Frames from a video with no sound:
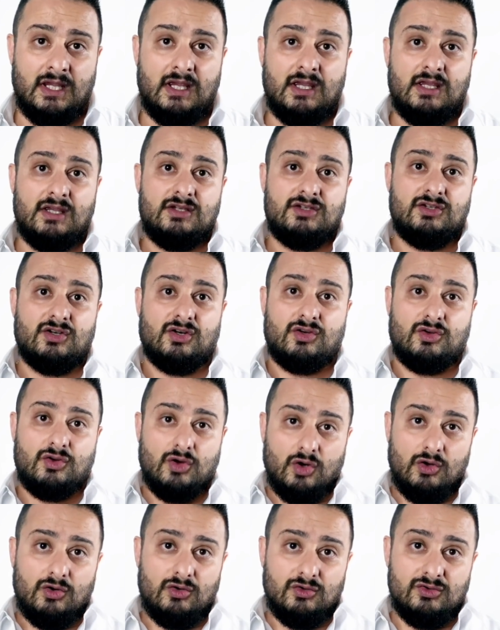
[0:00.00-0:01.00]
Your
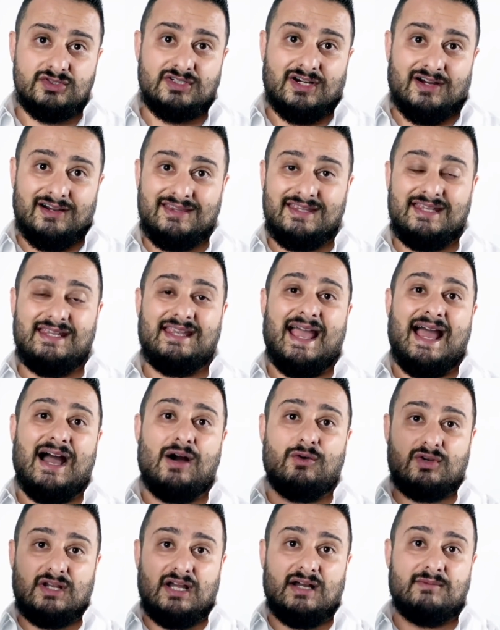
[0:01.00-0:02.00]
goals are the
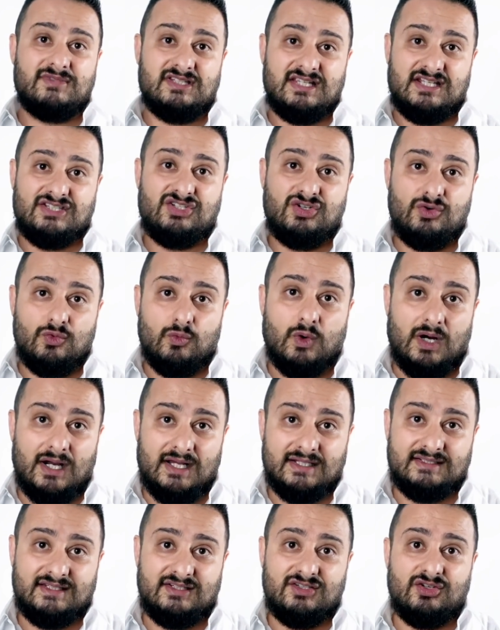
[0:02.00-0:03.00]
outcomes that you
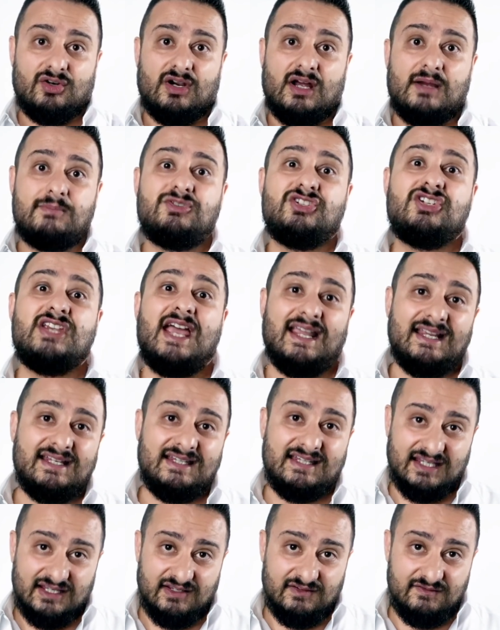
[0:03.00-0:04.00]
want. Your
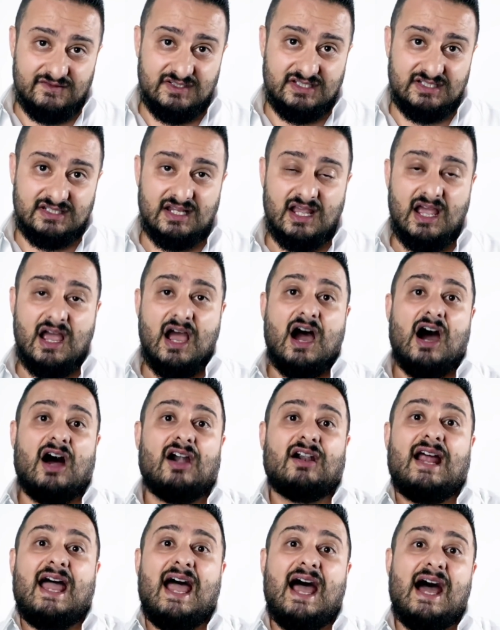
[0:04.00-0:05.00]
objectives
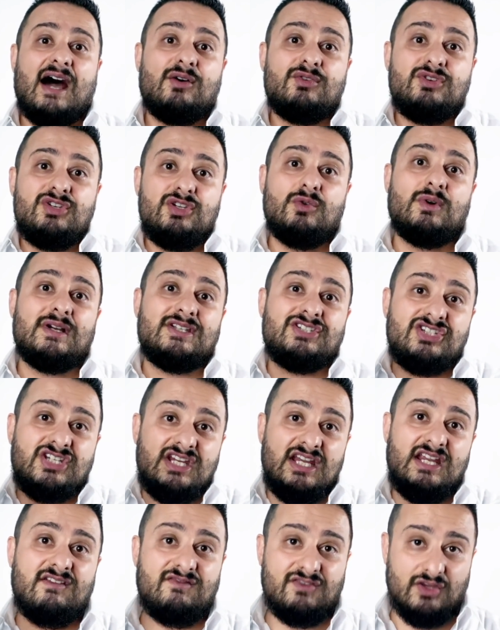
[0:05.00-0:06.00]
are how you
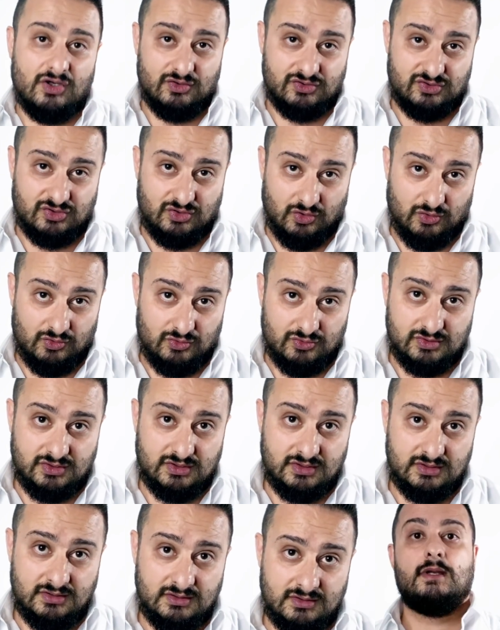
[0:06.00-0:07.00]
achieve those
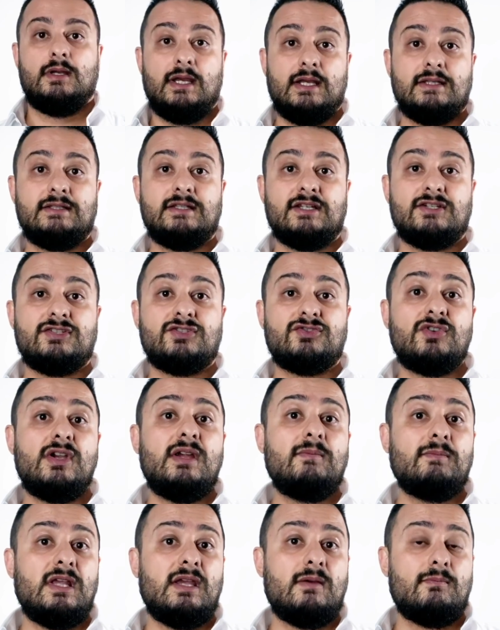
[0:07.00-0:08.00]
goals. It's
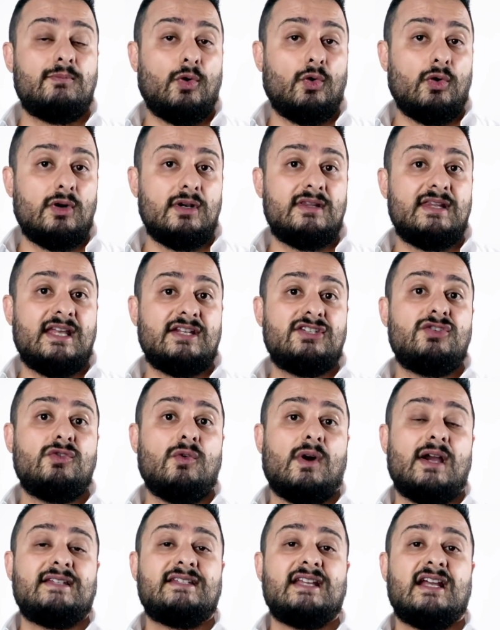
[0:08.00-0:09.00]
extremely important that you
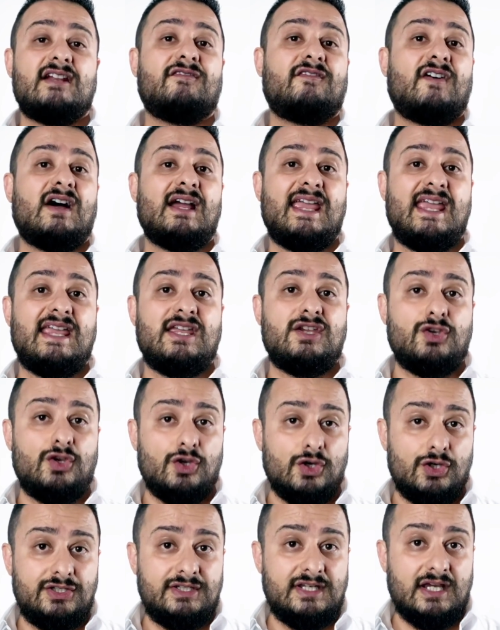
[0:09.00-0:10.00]
identify a
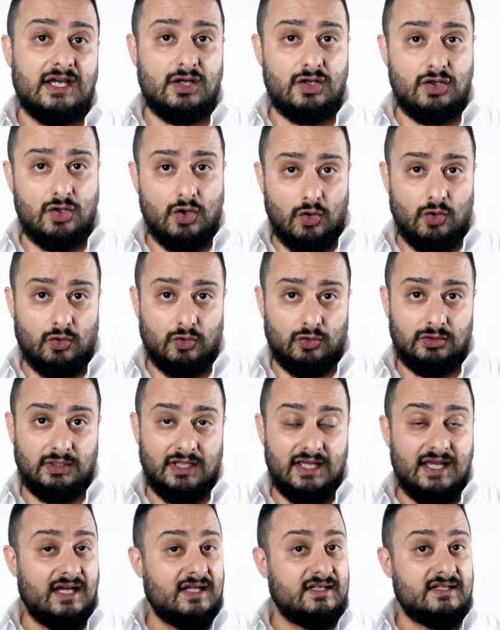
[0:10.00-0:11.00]
good goal.
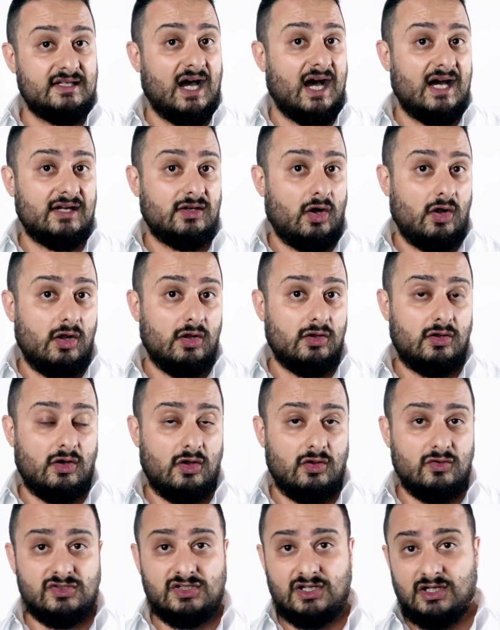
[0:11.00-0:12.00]
Not all
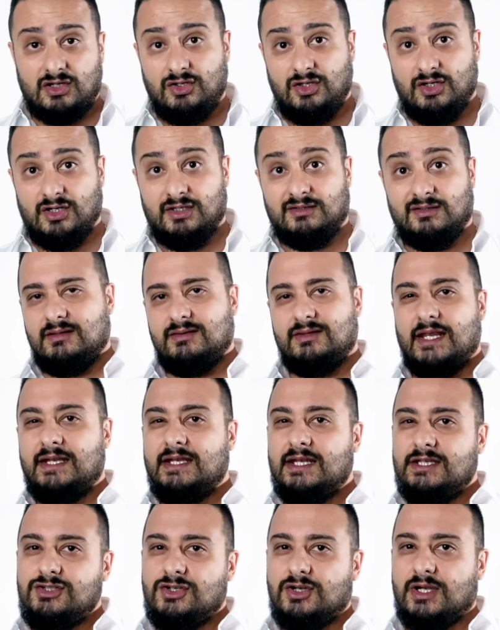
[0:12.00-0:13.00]
goals are good. They
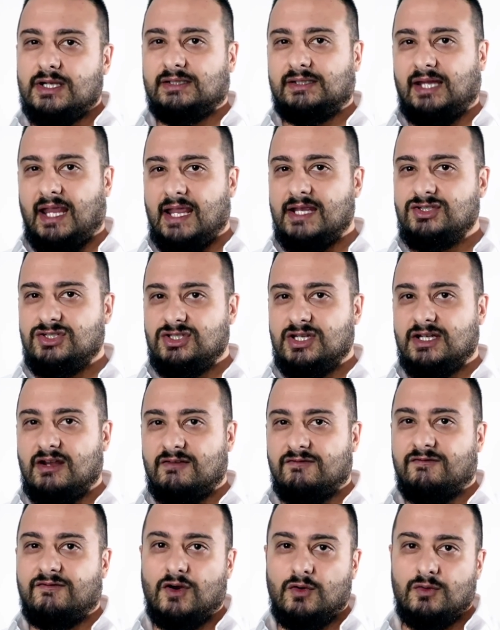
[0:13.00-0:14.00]
need your attention and
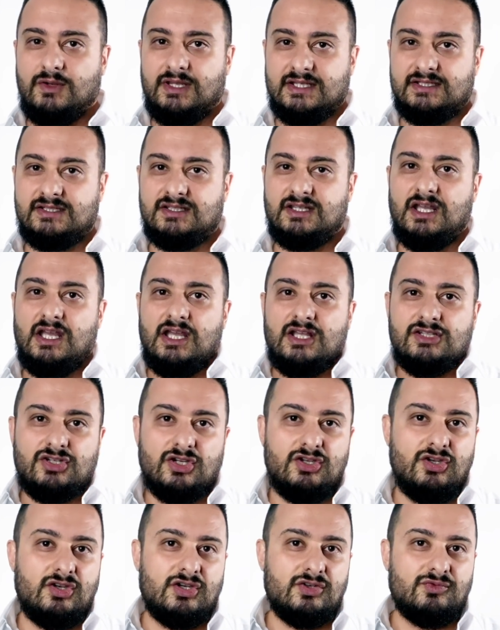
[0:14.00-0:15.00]
focus so
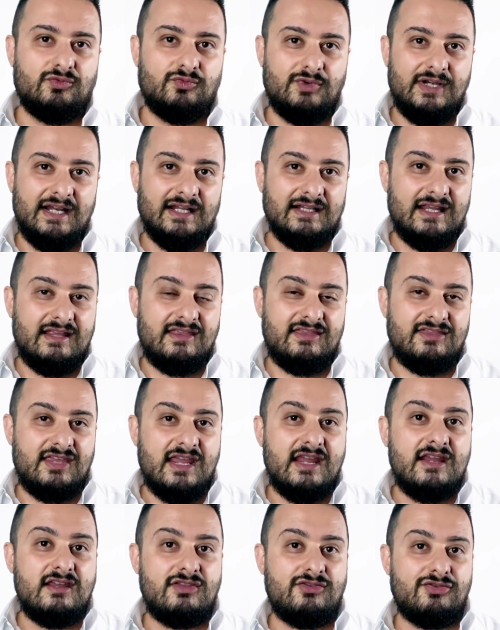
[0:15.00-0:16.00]
you could really
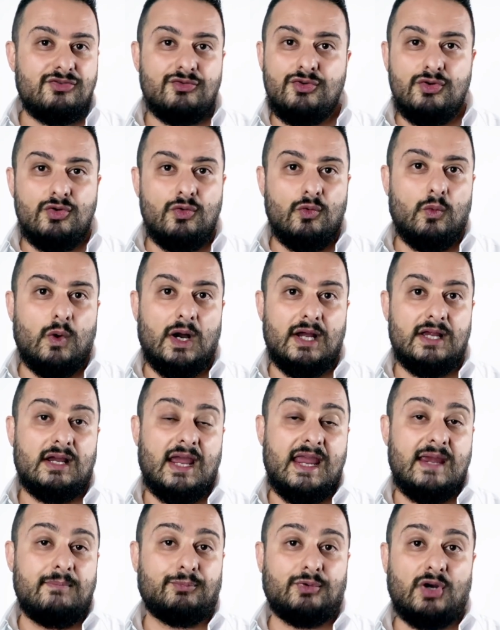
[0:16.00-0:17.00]
think through what
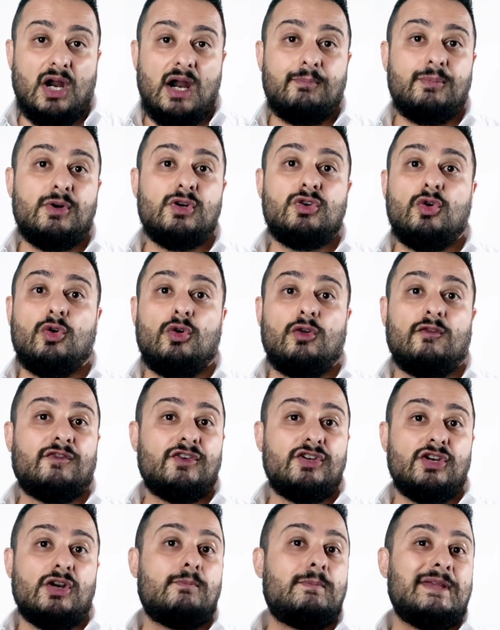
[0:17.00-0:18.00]
a proper goal for
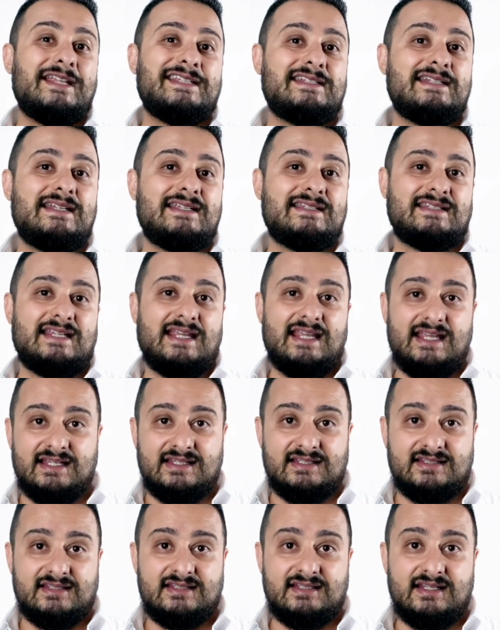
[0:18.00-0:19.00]
your business
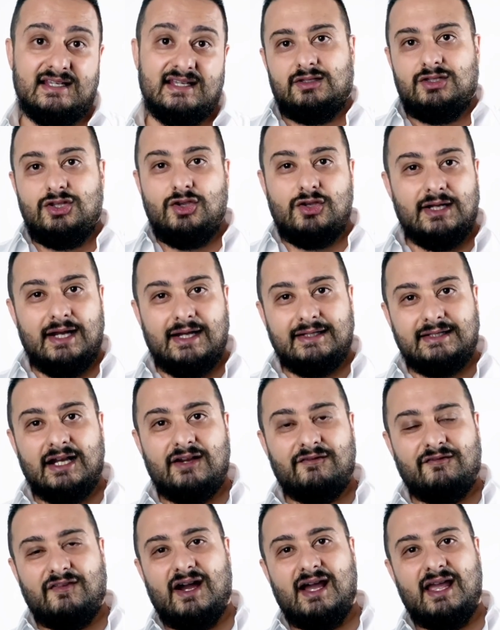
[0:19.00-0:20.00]
is. You can
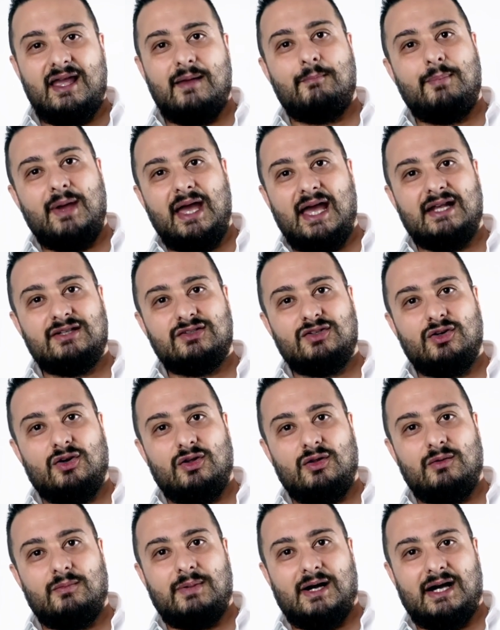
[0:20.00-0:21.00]
identify a bad
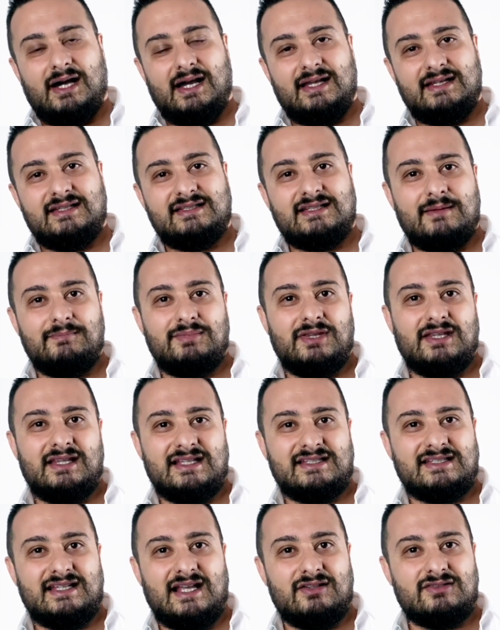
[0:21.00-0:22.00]
goal by something that sounds